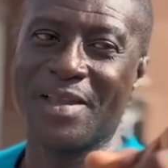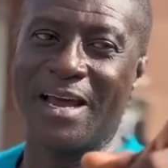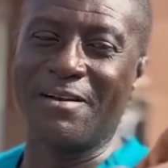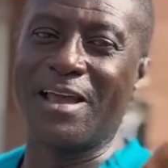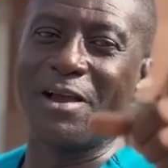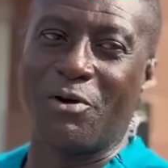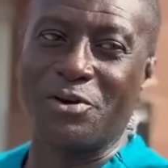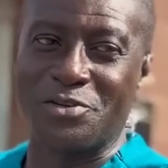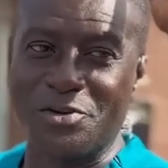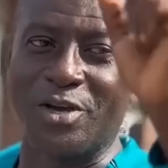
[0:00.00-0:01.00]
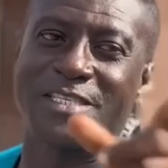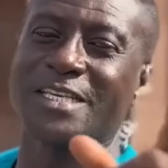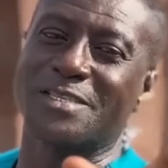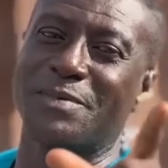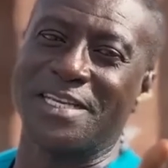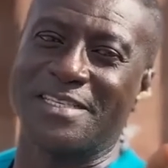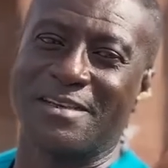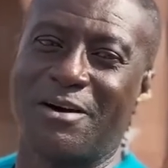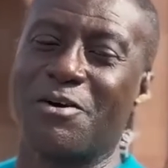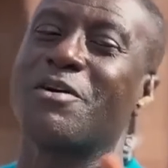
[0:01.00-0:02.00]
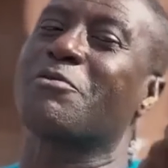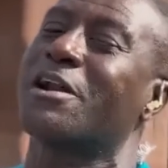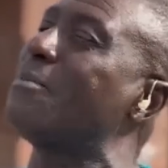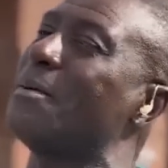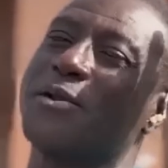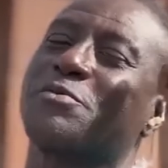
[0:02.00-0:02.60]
And I continue 6 months. Ono akura ma amin